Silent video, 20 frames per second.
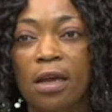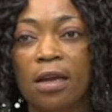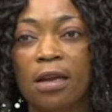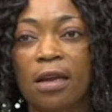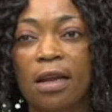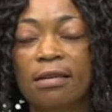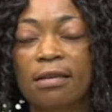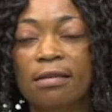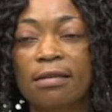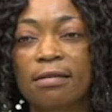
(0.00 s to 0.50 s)

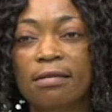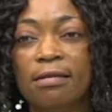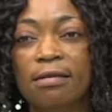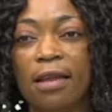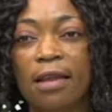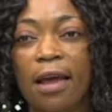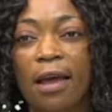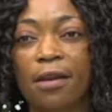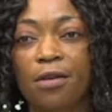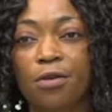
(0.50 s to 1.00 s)
Lessons
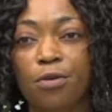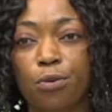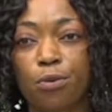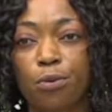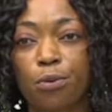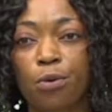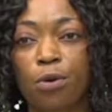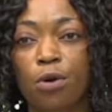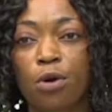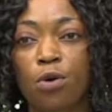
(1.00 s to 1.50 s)

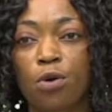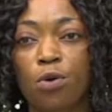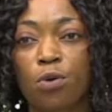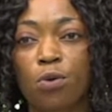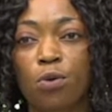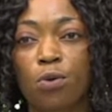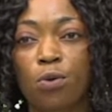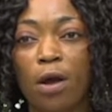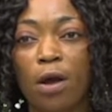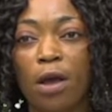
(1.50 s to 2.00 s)
title,
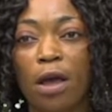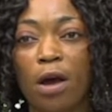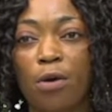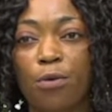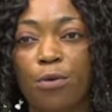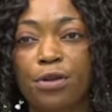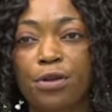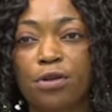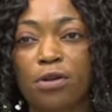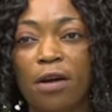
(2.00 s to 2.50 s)
we are
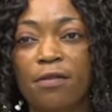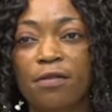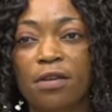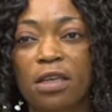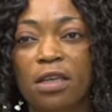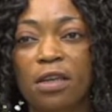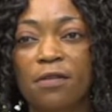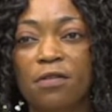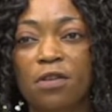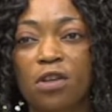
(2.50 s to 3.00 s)
going to have the
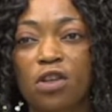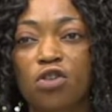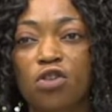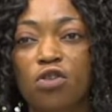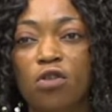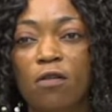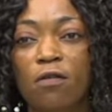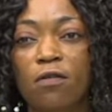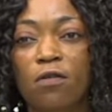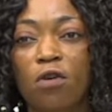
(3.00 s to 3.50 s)

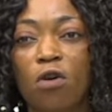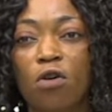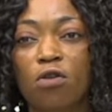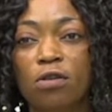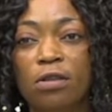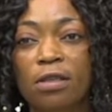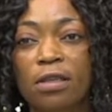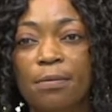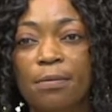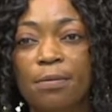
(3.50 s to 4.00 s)
definition of
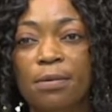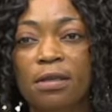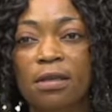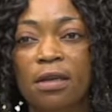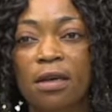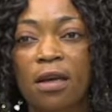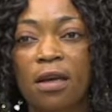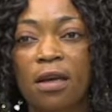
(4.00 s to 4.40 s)
concepts,